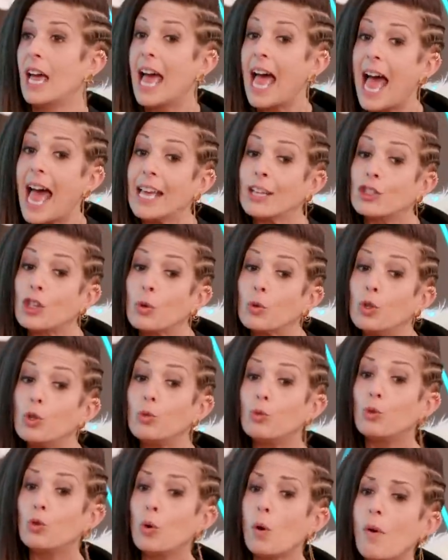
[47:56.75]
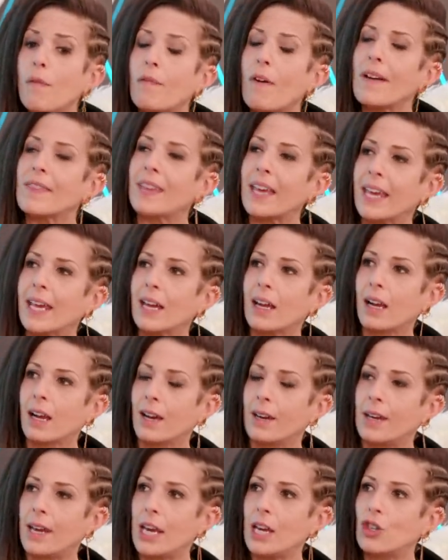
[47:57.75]
Yes. And so you do find that
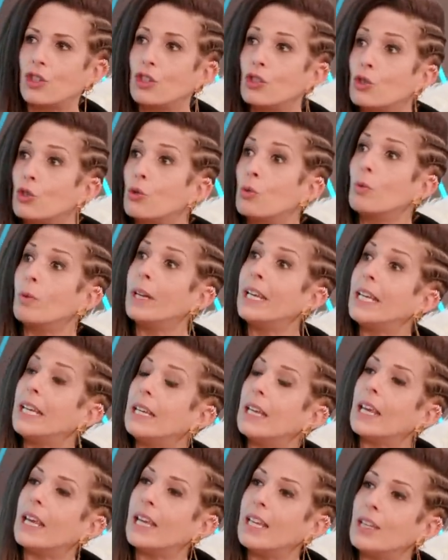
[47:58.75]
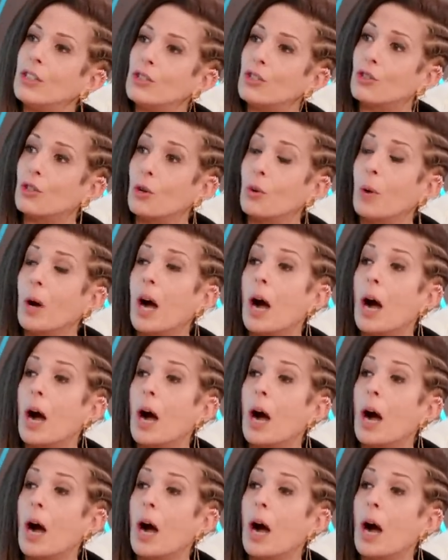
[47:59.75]
inclination to lean into,